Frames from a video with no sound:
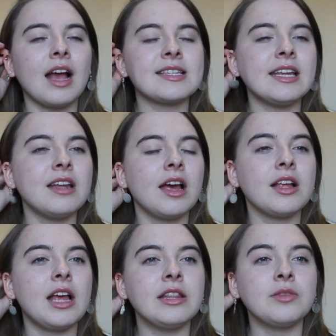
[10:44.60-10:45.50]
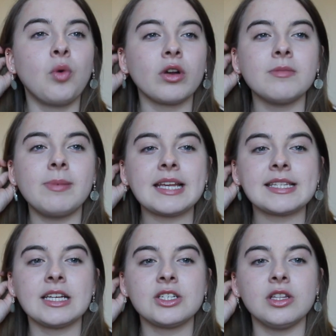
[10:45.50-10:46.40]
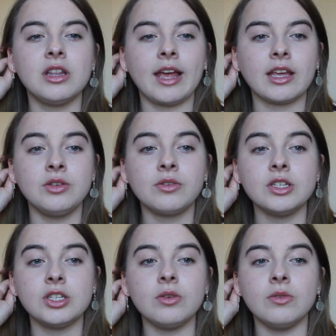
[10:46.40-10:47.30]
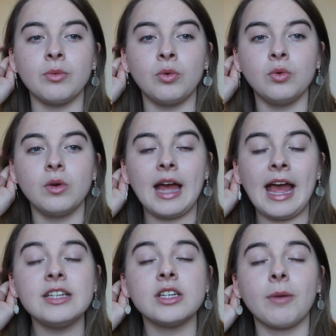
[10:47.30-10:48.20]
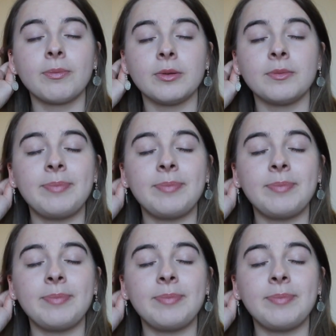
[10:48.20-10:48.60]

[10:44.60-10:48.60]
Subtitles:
as in, one of the biggest things like you can do that will end up